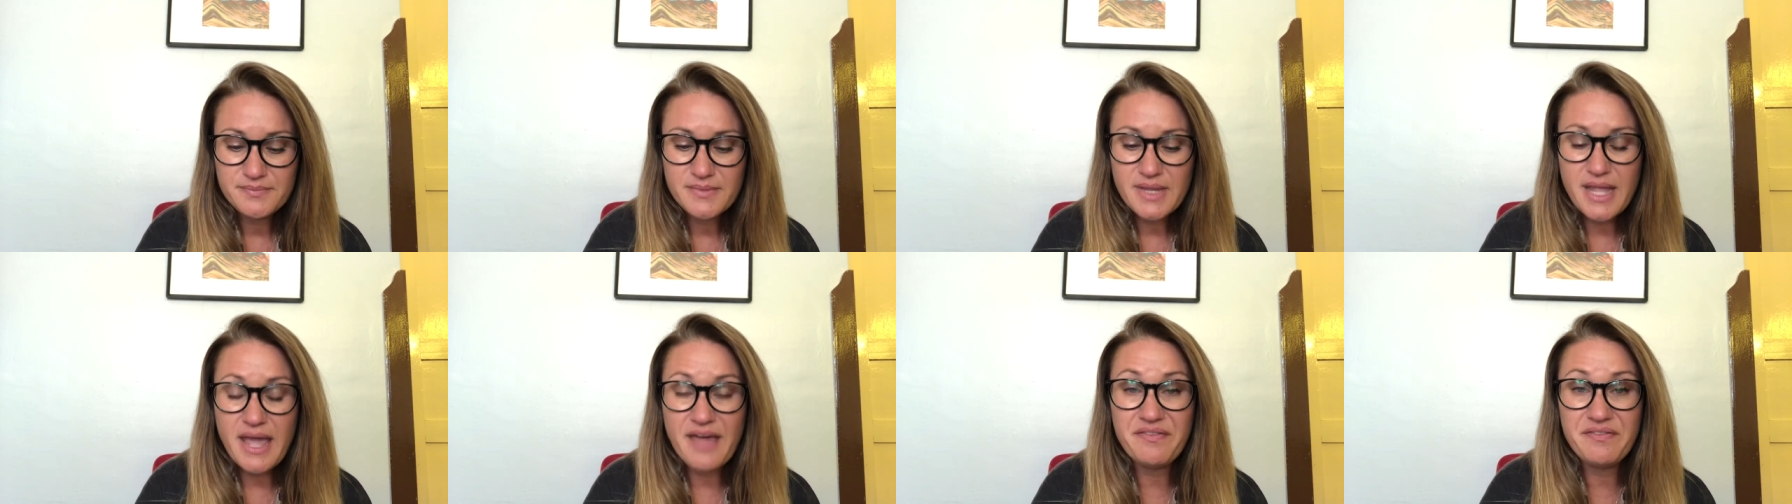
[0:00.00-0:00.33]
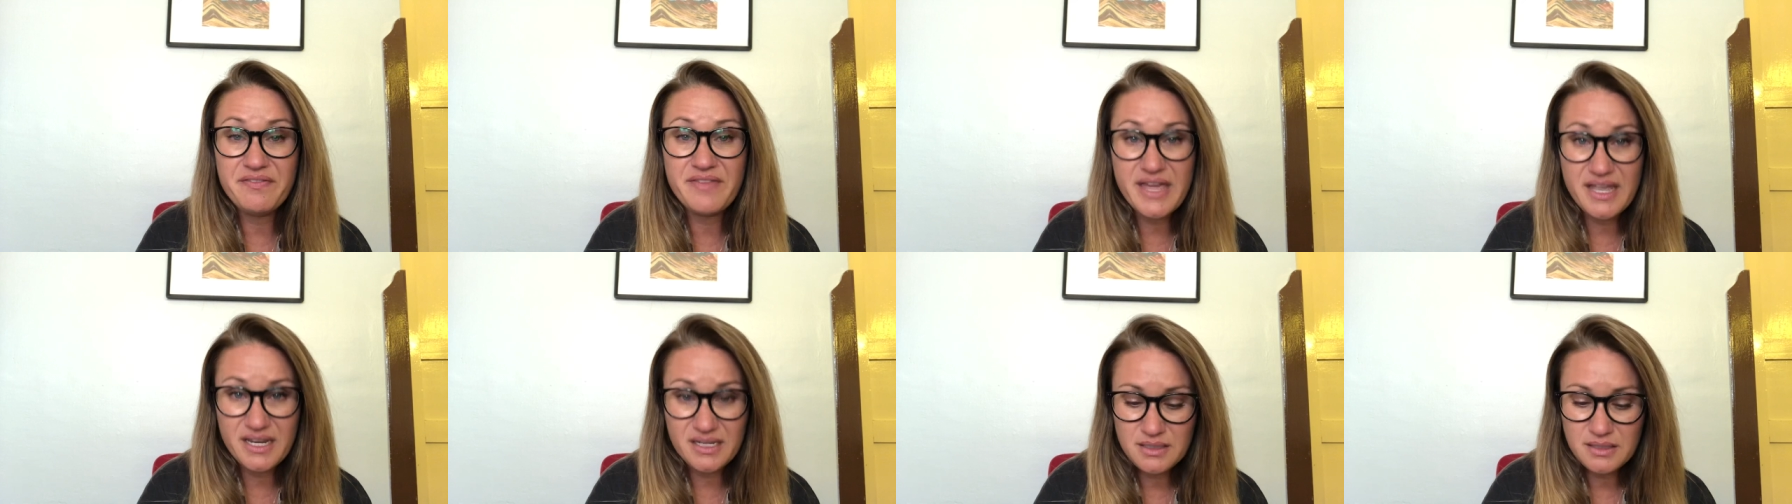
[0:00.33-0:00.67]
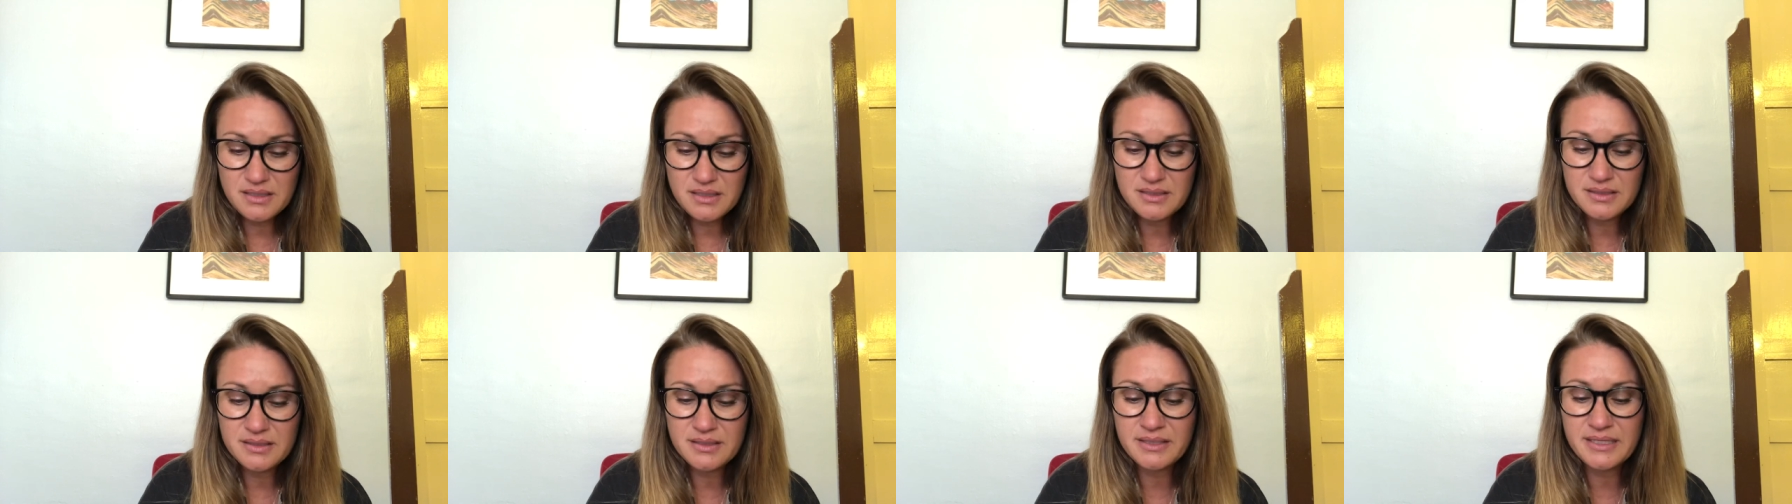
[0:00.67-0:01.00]
and then
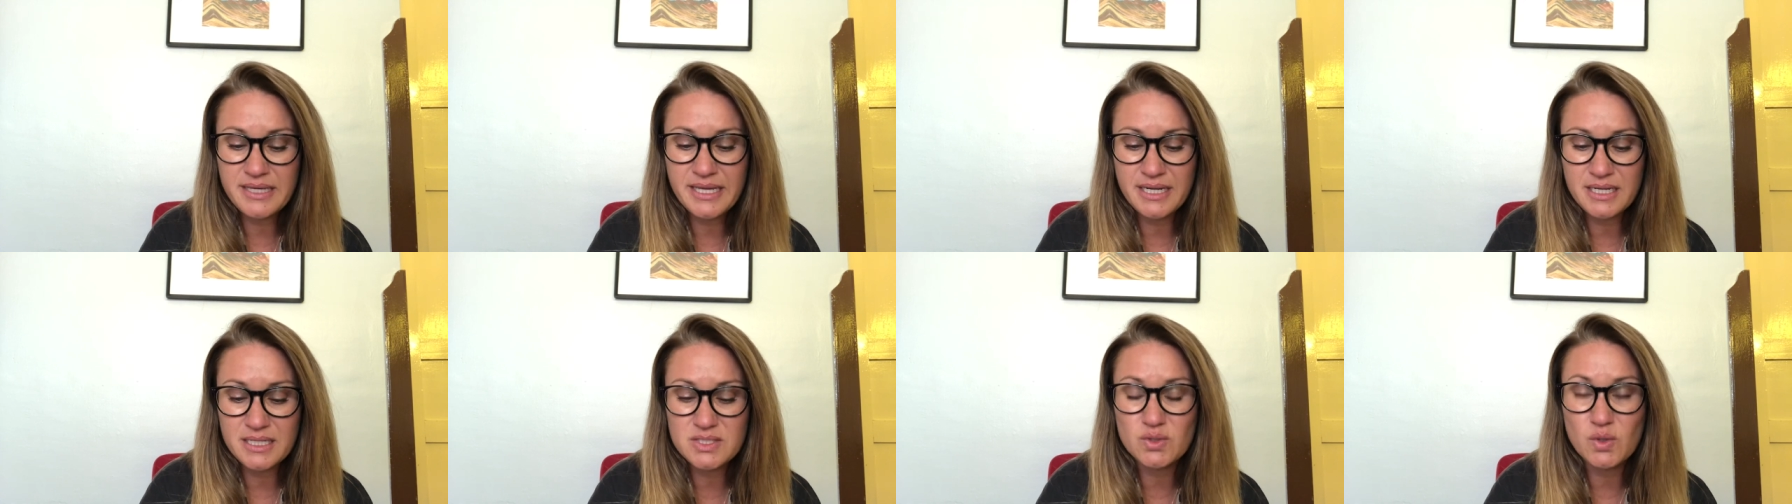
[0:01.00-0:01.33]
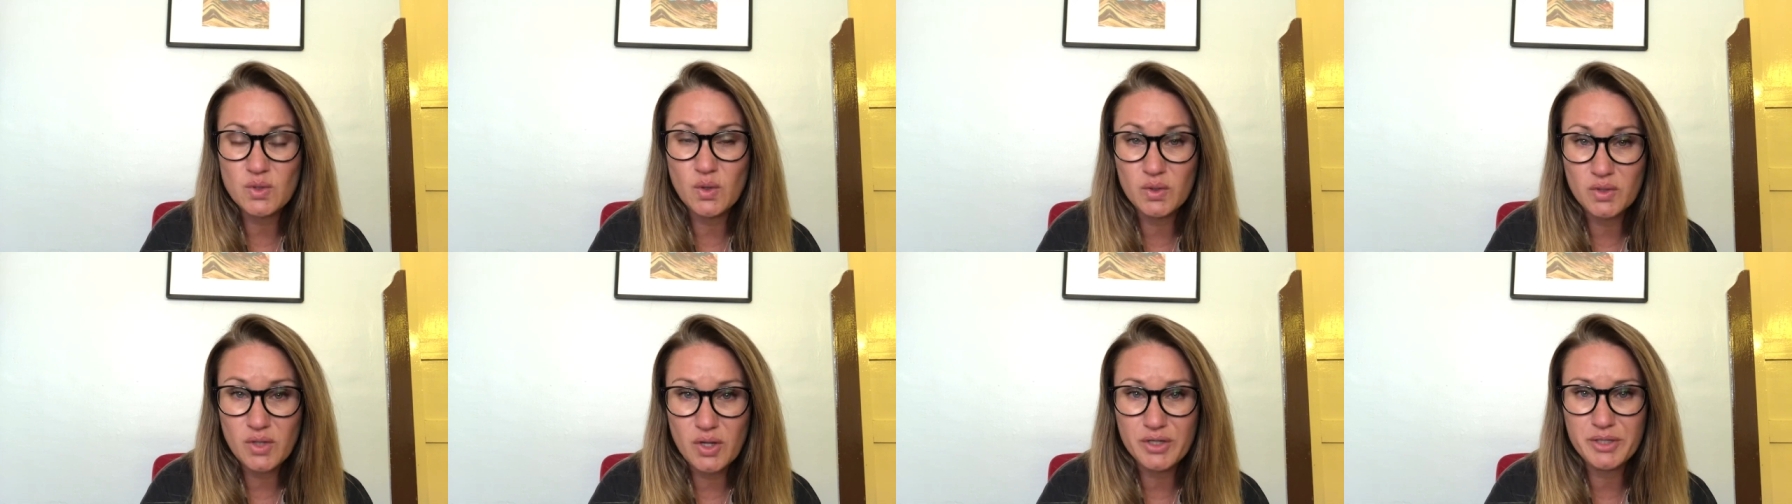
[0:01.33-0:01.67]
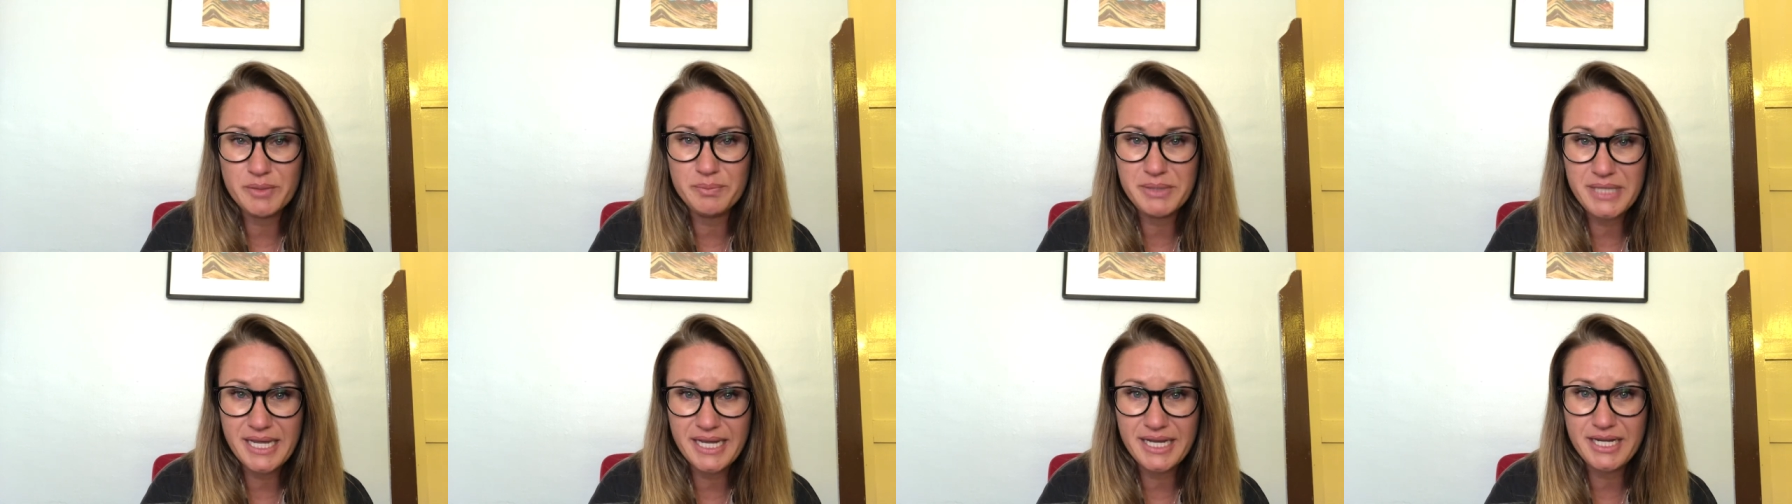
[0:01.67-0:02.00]
get us all on a
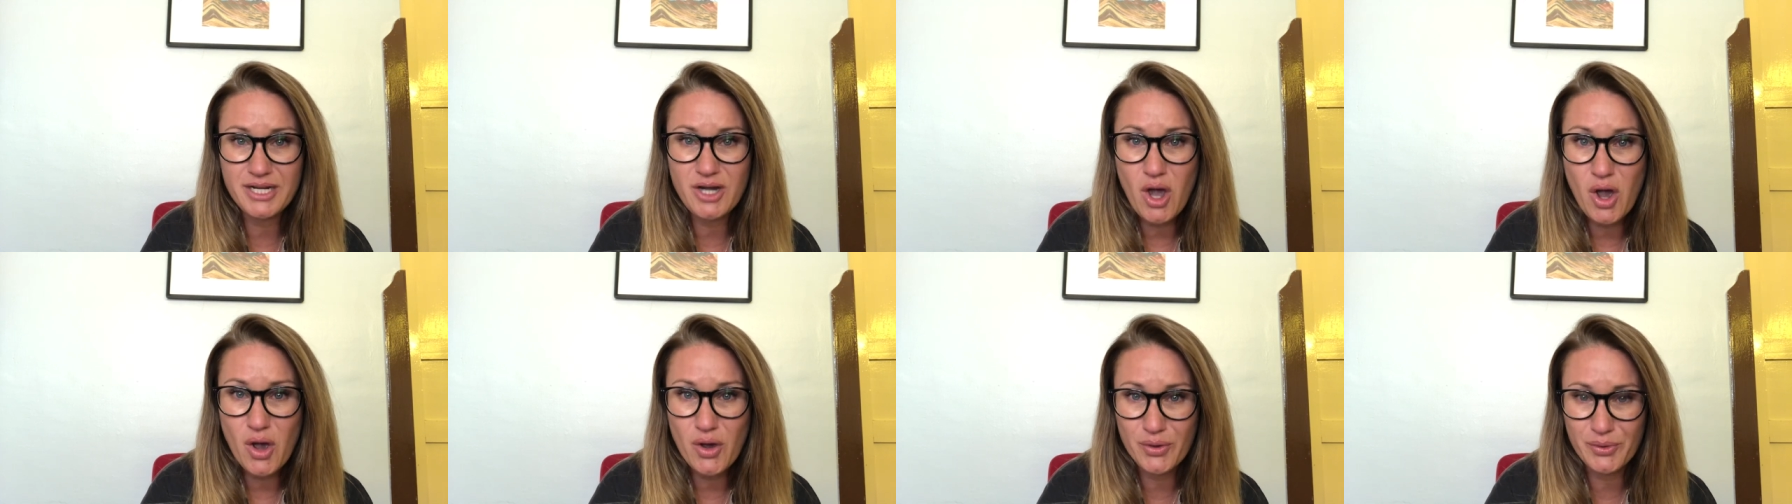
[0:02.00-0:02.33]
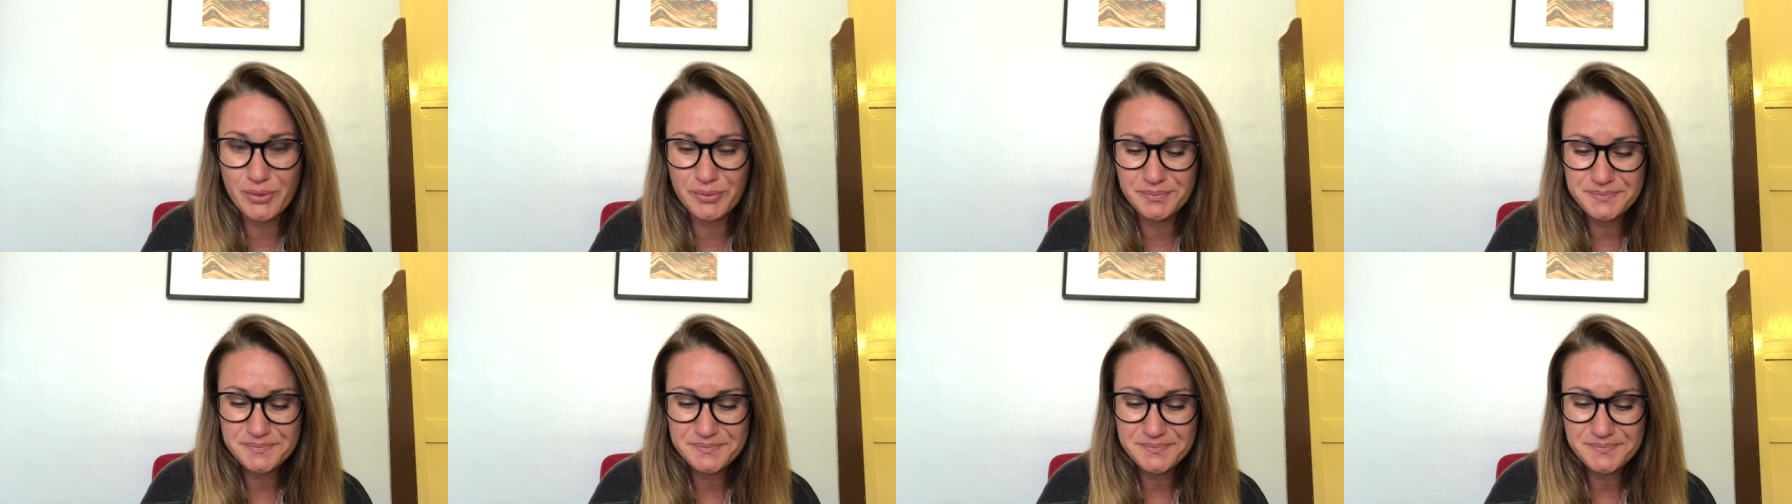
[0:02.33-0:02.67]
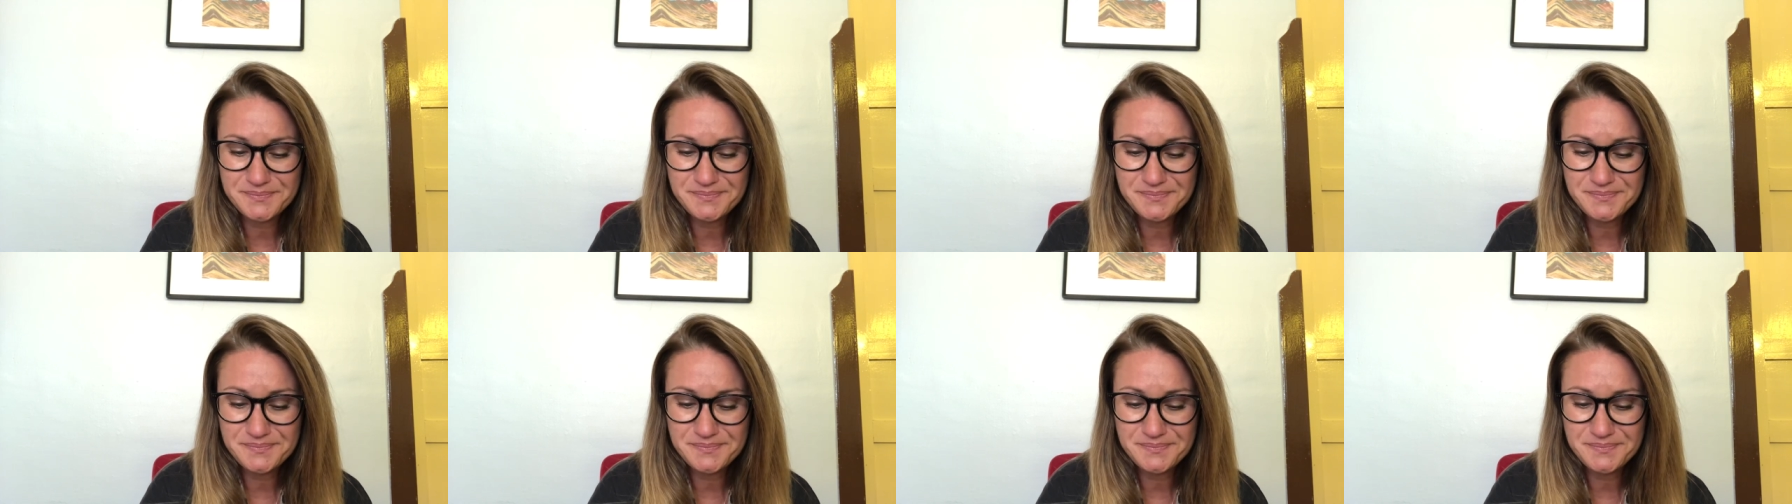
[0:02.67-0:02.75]
plane home